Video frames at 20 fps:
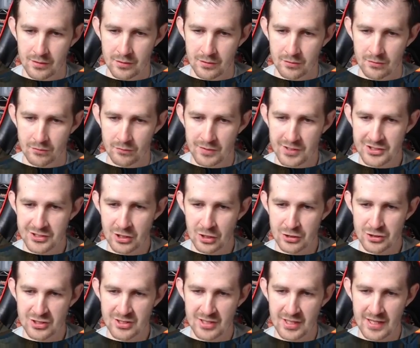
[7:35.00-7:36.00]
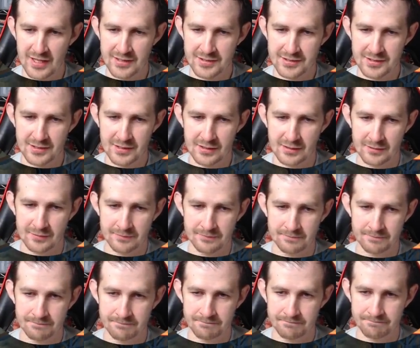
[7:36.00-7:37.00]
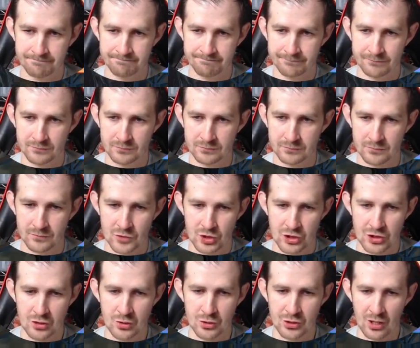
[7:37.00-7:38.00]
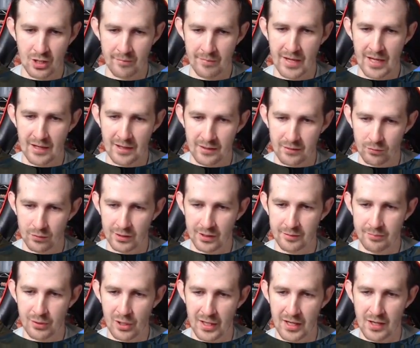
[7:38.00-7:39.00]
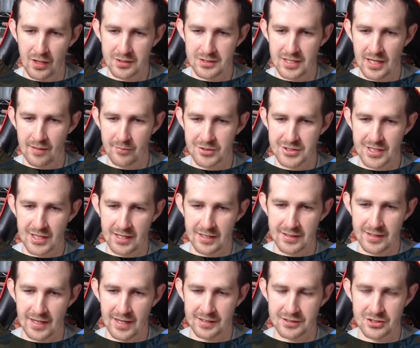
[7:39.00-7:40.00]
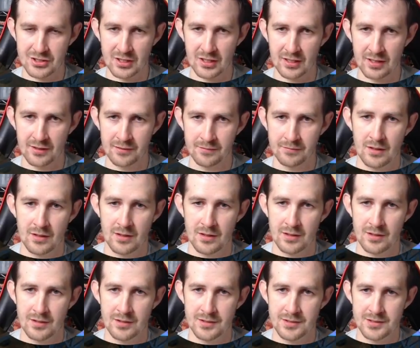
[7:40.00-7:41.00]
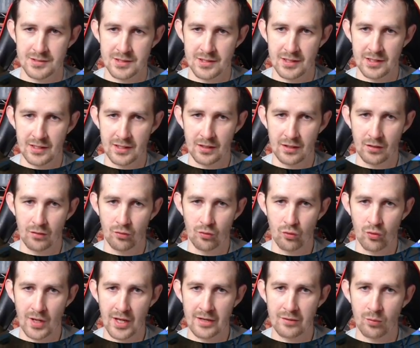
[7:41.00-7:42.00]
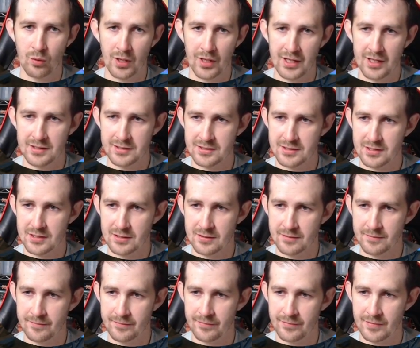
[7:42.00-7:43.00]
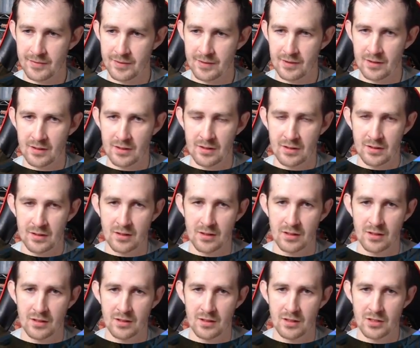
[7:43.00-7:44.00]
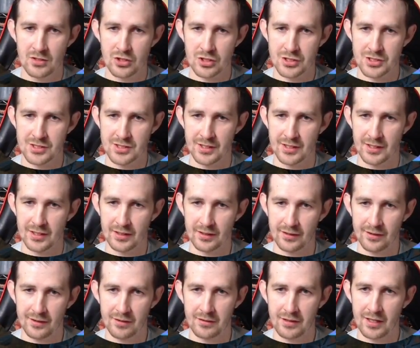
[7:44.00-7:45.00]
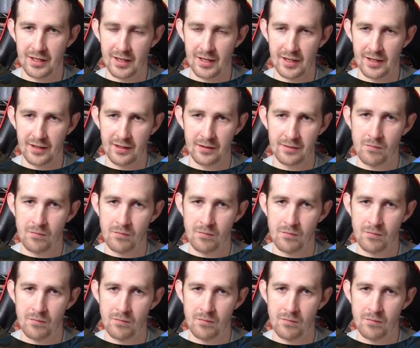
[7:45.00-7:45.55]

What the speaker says: Research Desk. Just use our mana. We're going to play Automaton next turn. Let's see. Red-white. Interesting. Okay.